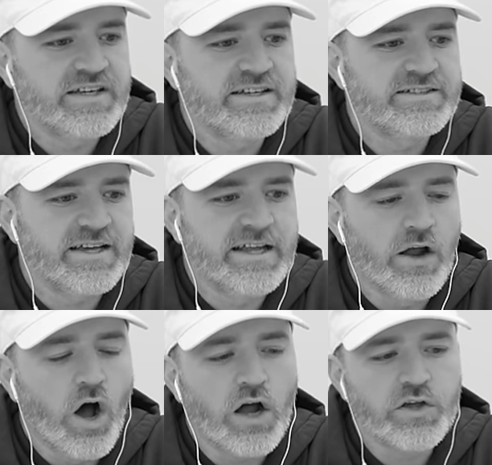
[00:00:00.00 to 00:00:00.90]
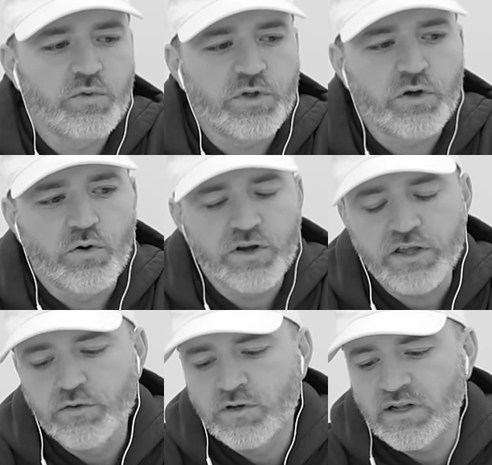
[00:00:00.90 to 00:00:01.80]
is an audio
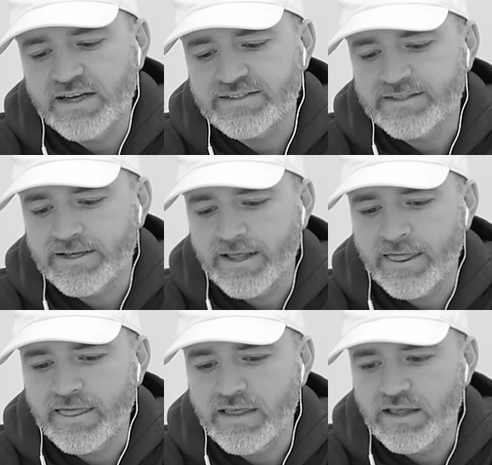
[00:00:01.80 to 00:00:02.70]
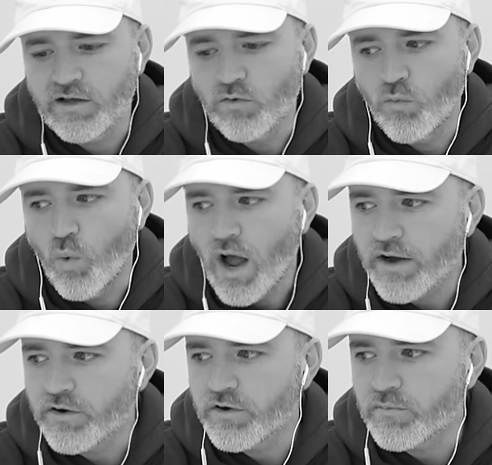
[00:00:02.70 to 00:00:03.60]
recording utilizing the
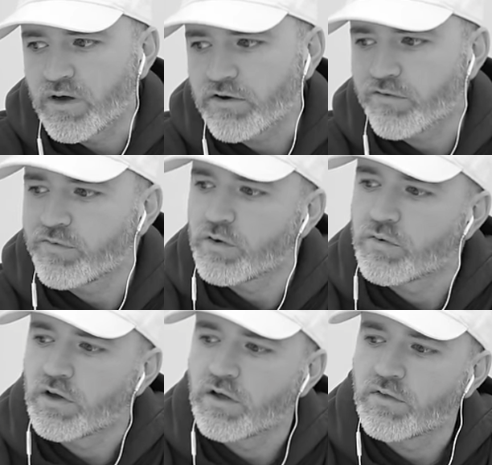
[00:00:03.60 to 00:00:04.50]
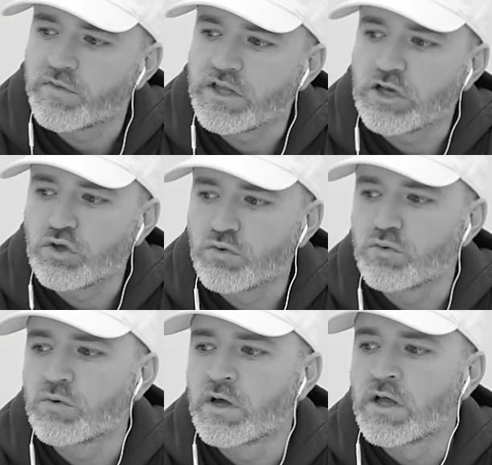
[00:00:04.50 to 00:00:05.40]
wired microphone on the
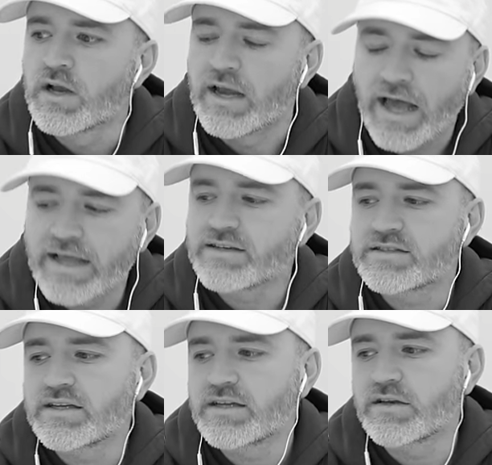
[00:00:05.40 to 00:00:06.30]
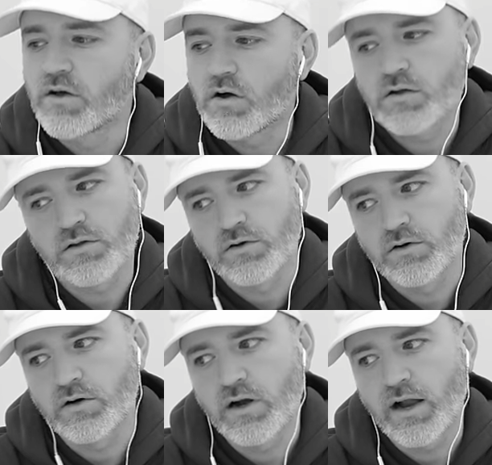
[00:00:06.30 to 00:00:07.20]
new nineteen
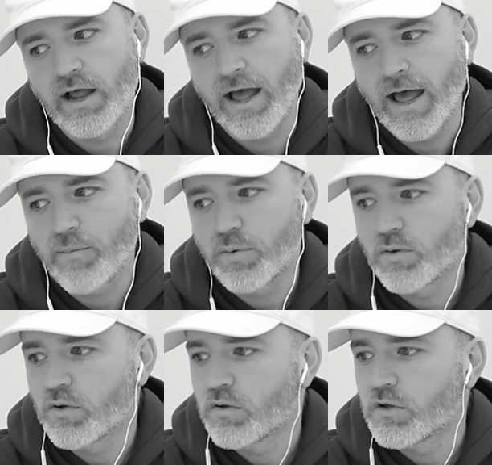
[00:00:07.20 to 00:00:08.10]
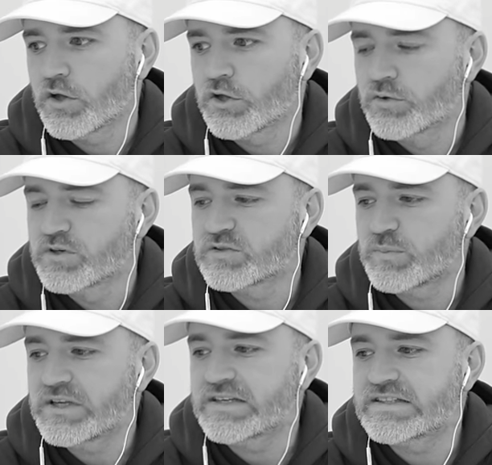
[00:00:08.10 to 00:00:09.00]
dollar Apple U S
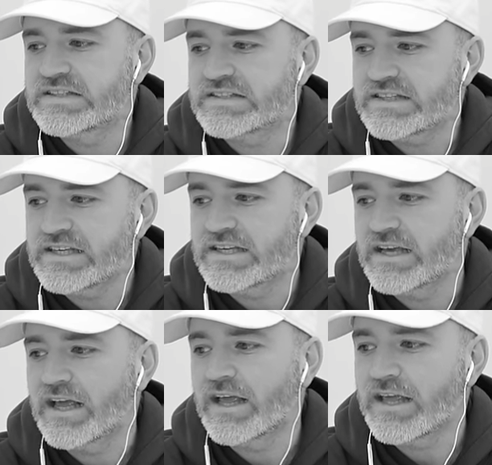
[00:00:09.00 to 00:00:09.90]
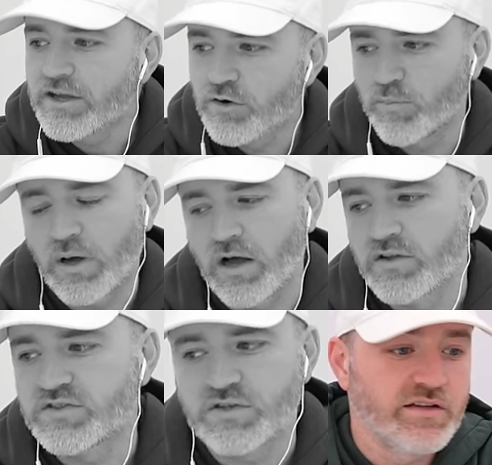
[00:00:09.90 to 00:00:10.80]
B C
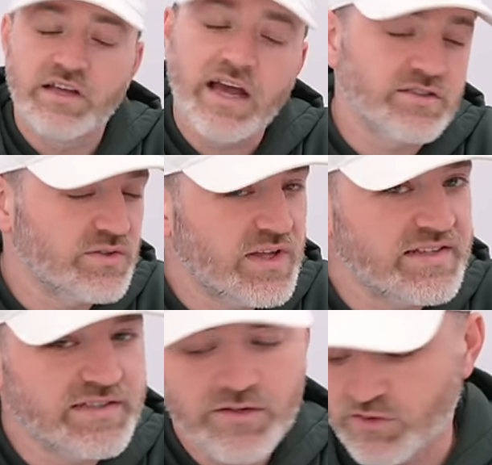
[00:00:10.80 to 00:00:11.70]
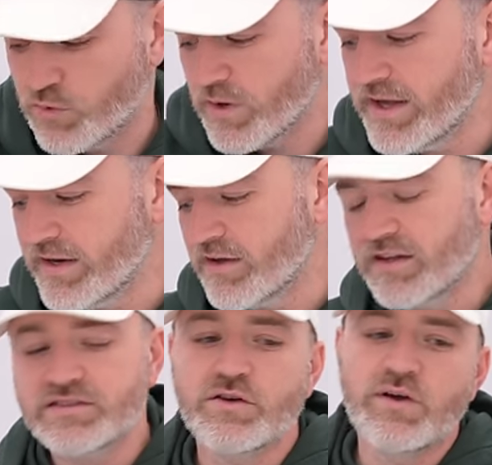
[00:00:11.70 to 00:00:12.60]
EarPods. Yeah, so that sounds great. Now
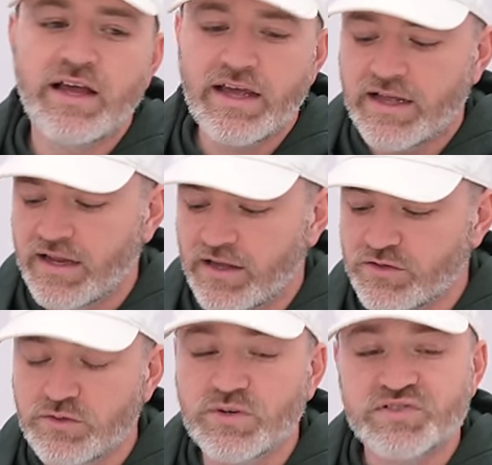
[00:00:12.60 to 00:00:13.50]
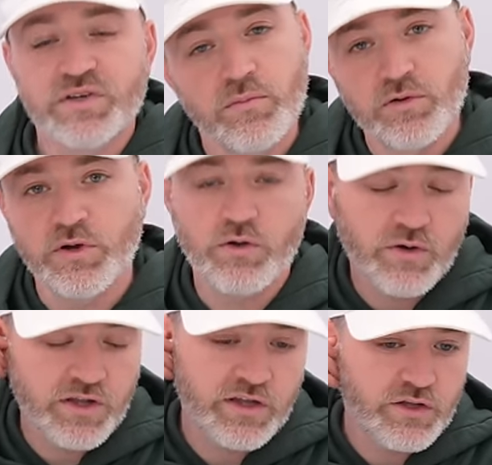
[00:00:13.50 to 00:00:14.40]
let's go ahead and do a similar
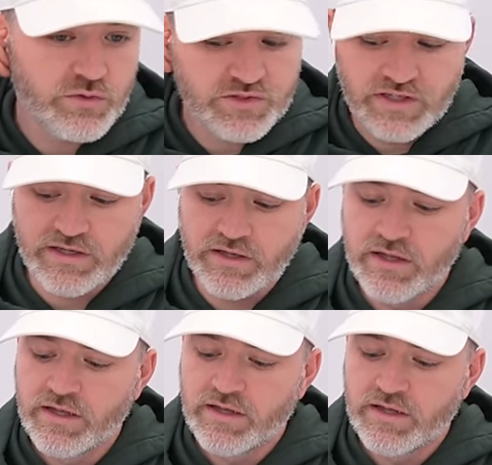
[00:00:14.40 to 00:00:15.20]
recording using